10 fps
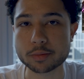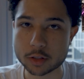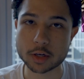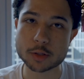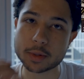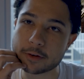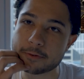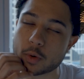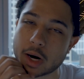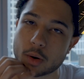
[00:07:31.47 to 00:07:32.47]
So I spent a
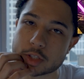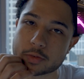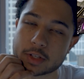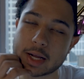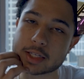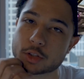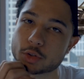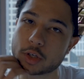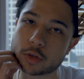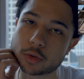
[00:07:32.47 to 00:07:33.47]
few hours in
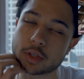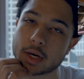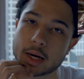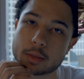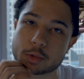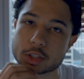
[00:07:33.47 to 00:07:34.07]
Velocidrone,